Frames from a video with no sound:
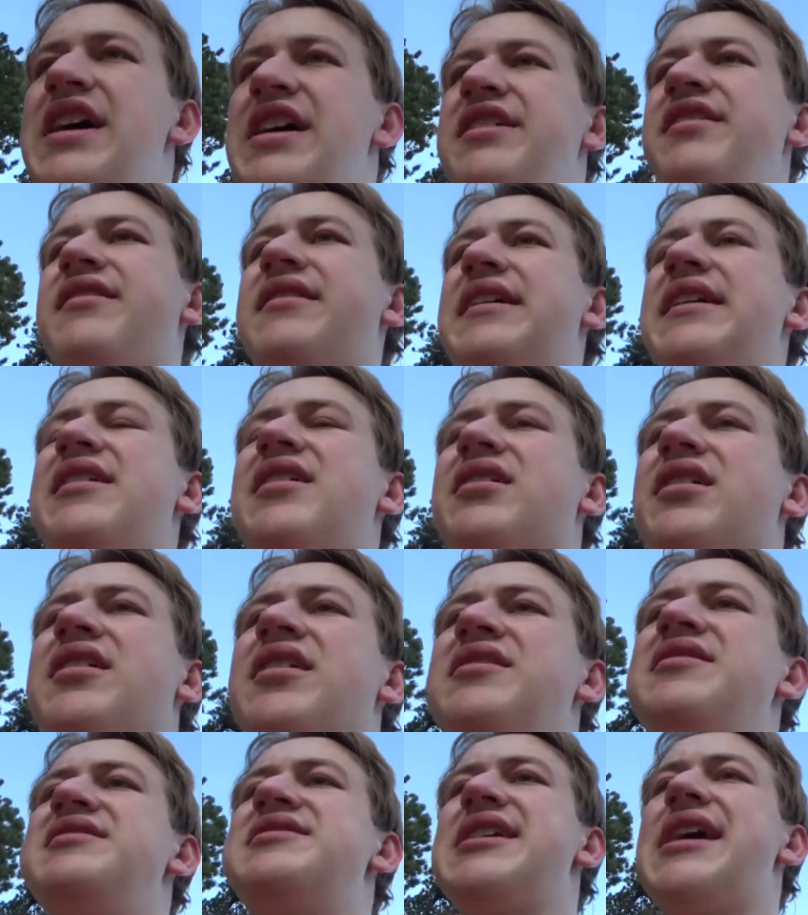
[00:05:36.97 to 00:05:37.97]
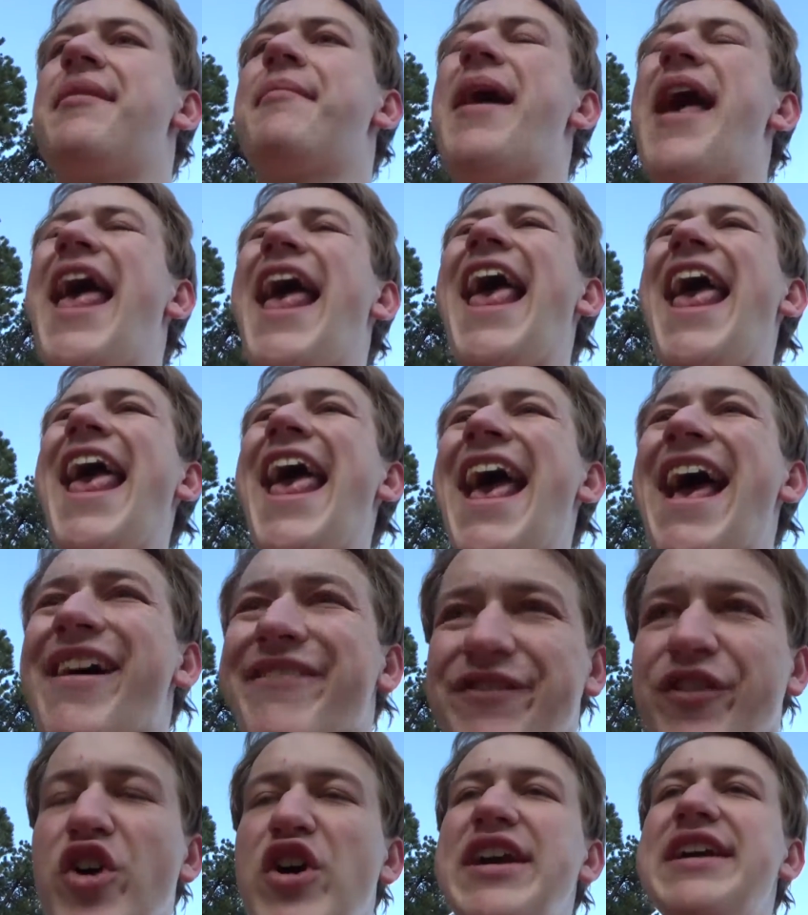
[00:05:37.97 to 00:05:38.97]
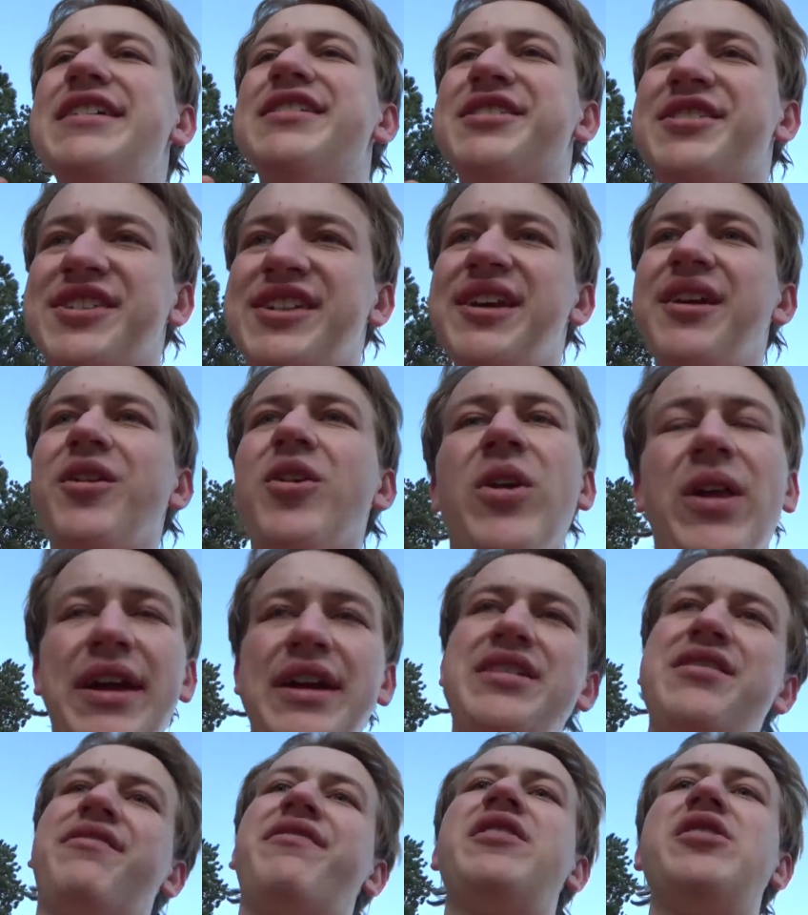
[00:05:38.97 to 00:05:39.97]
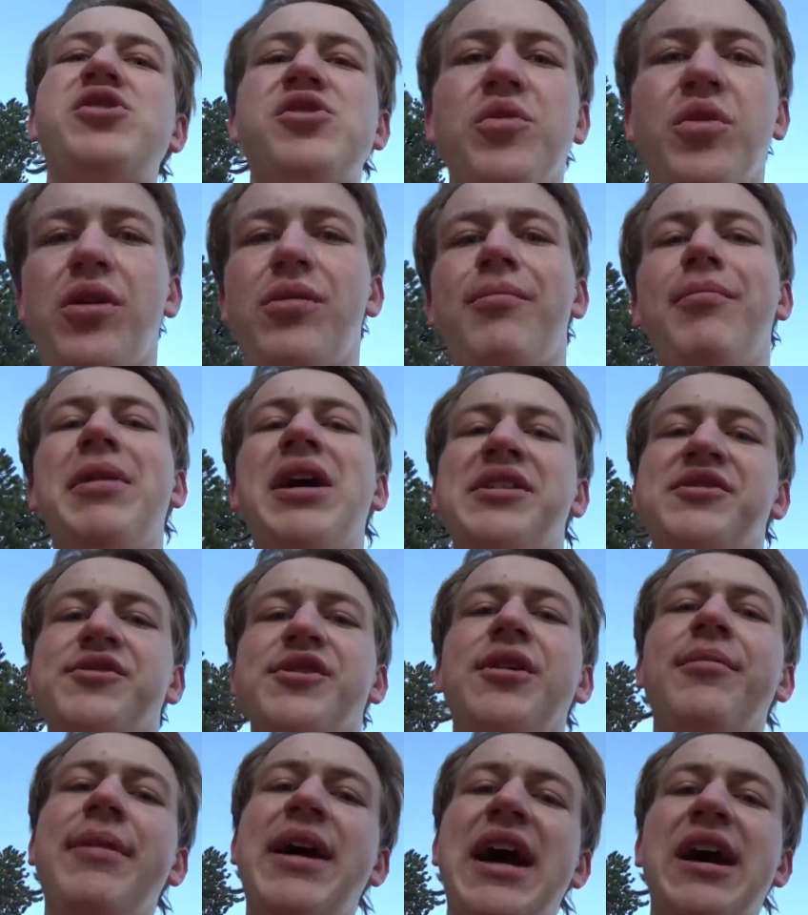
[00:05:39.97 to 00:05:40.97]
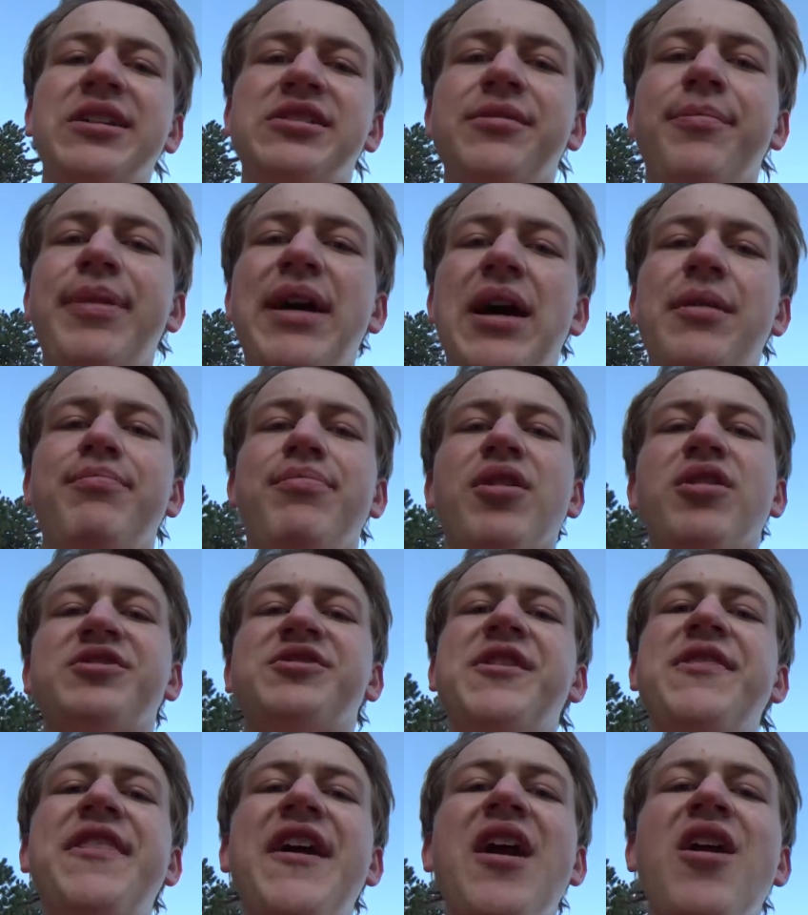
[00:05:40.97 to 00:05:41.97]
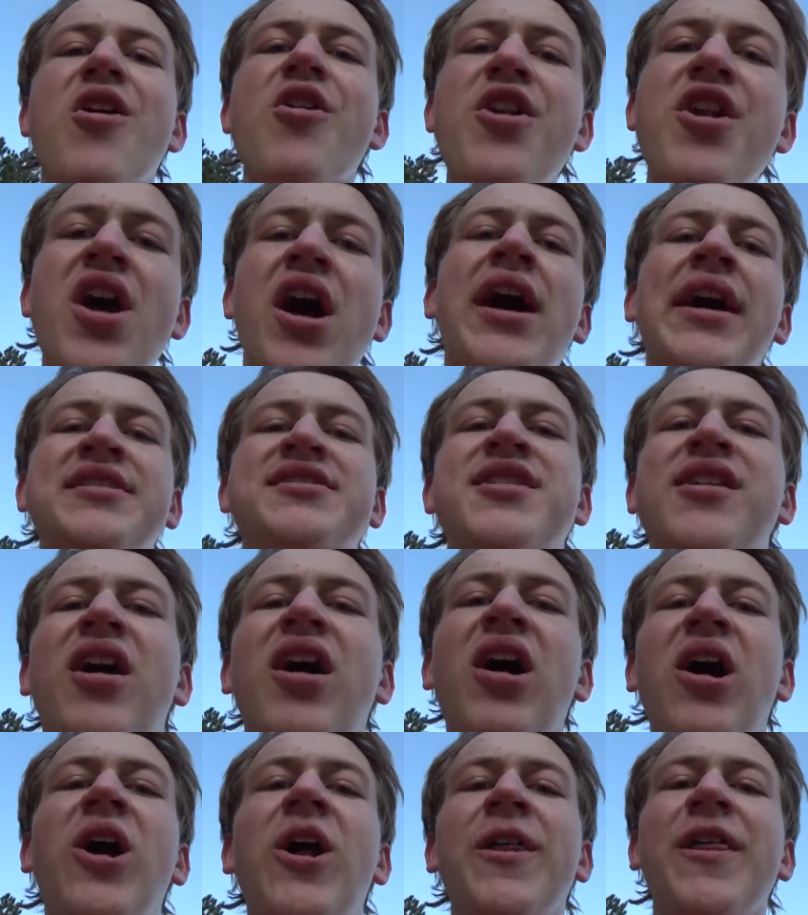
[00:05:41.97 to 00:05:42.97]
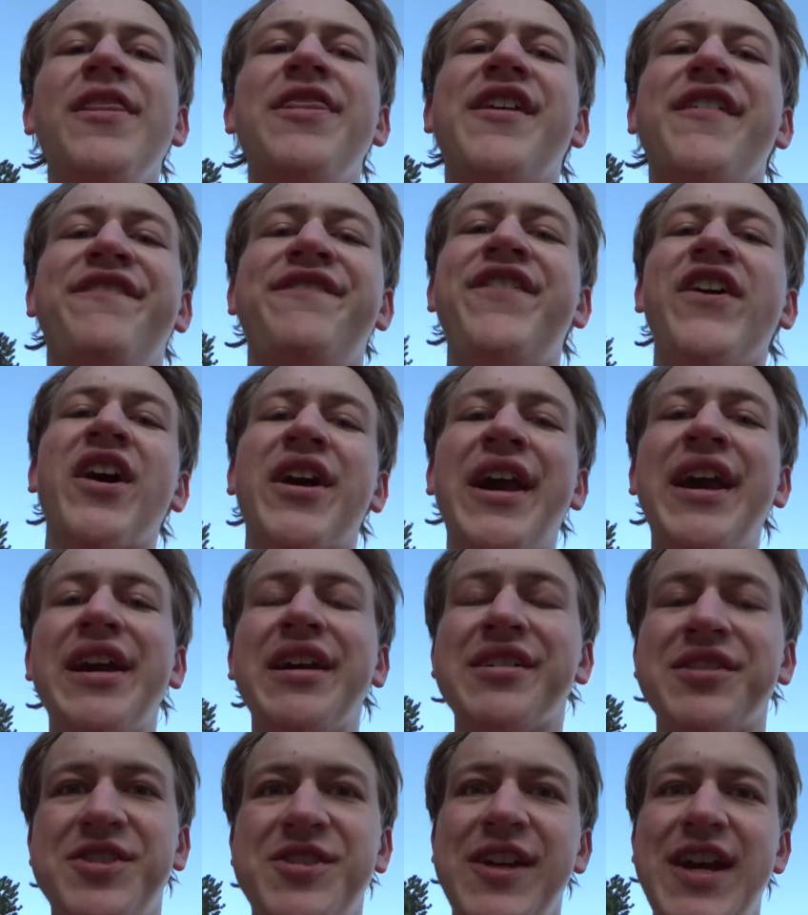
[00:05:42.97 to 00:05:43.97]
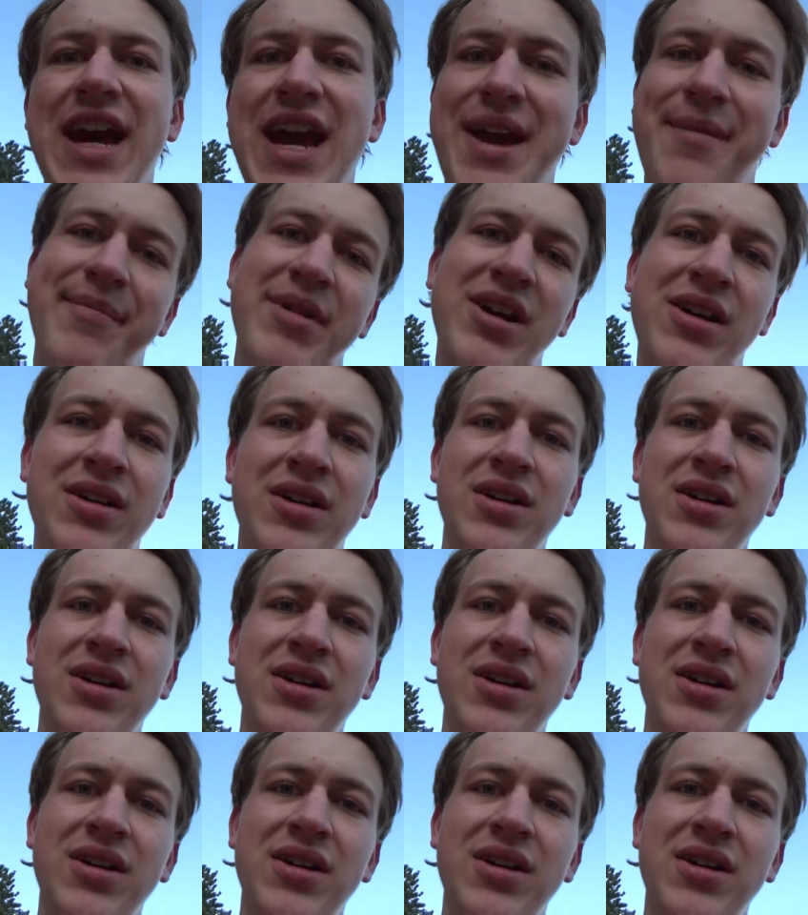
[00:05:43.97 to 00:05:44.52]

You can't condemn every single individual Muslim as a bad person. They are not all the fucking same.